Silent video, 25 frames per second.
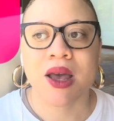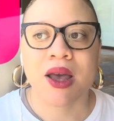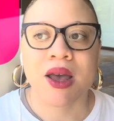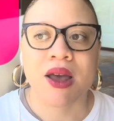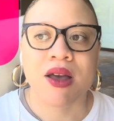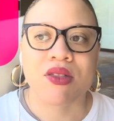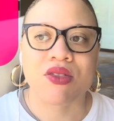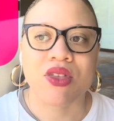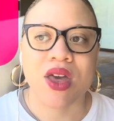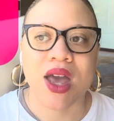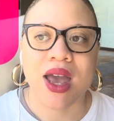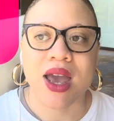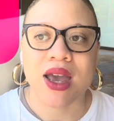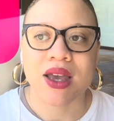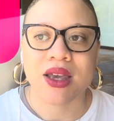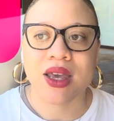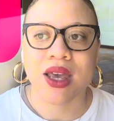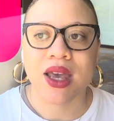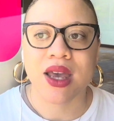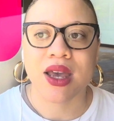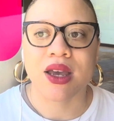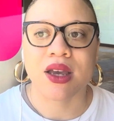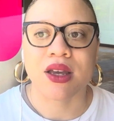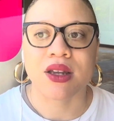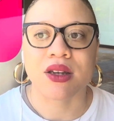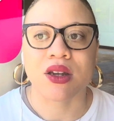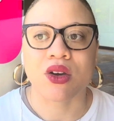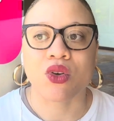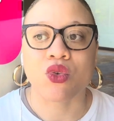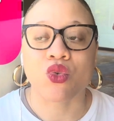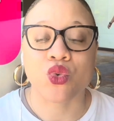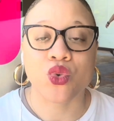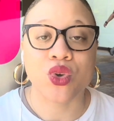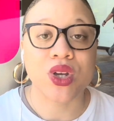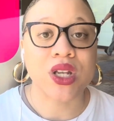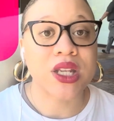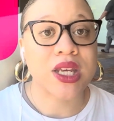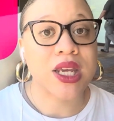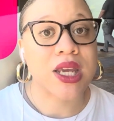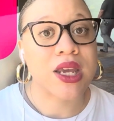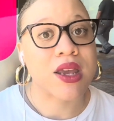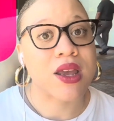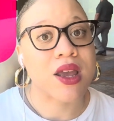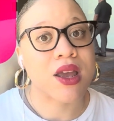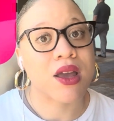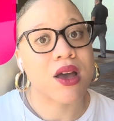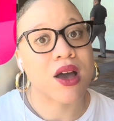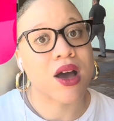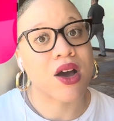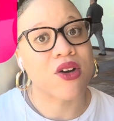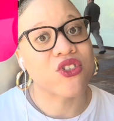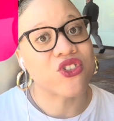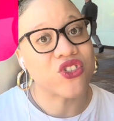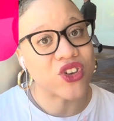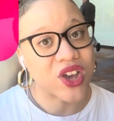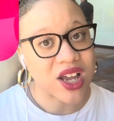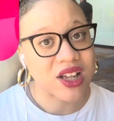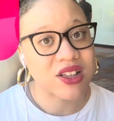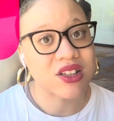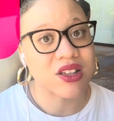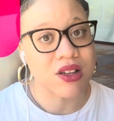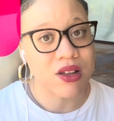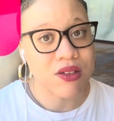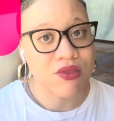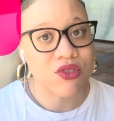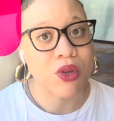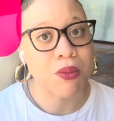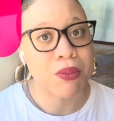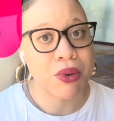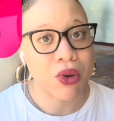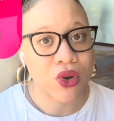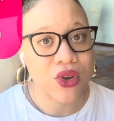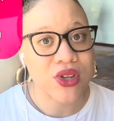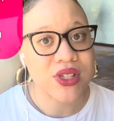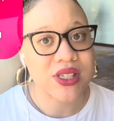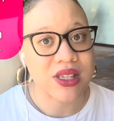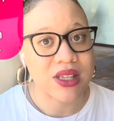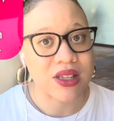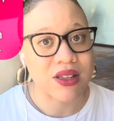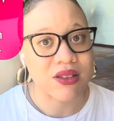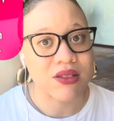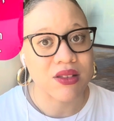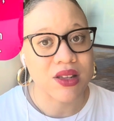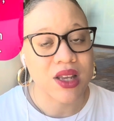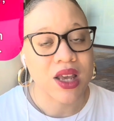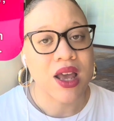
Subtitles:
that can really affect the person